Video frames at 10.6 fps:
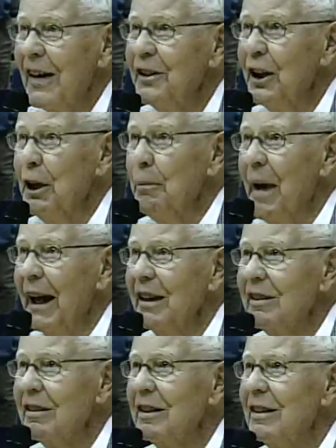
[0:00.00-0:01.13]

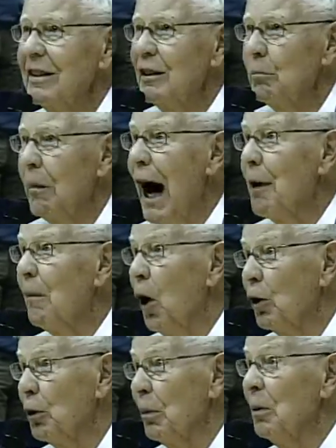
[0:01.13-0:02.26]
teammates, Bob
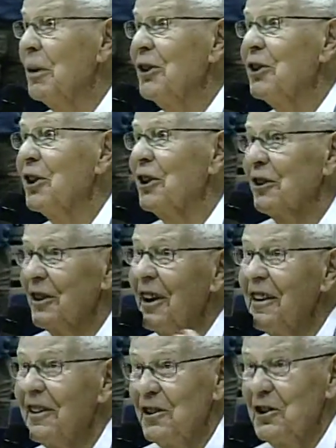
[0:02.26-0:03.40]
Hogeboom, is here
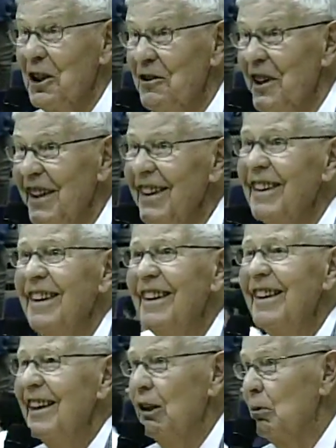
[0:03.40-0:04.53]
this evening.
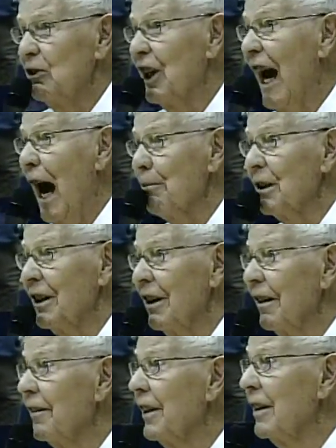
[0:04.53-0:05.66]
He was captain
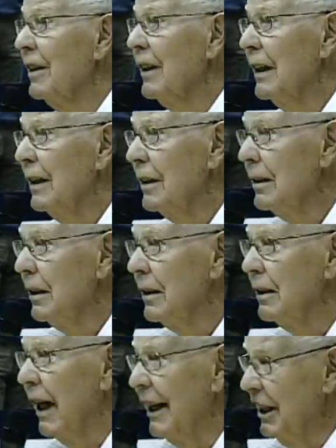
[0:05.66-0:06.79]
of the
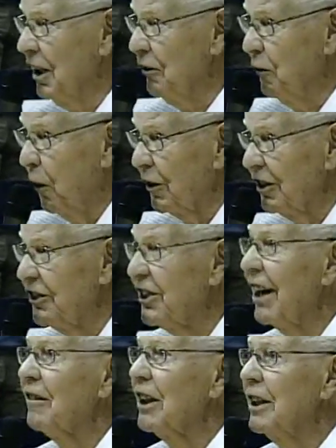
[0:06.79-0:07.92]

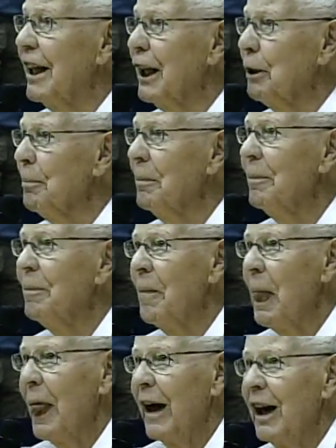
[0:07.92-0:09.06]
1947 team.
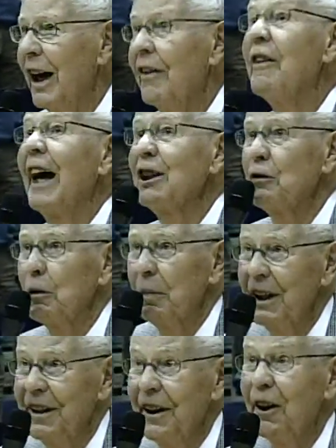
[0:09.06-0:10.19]
And thanks for
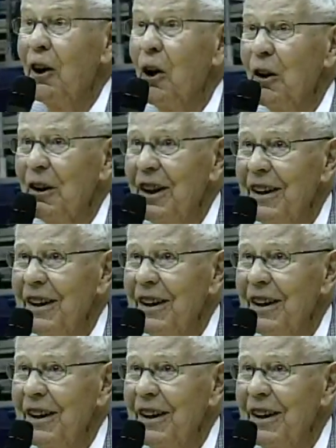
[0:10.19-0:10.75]
being here, Hogue.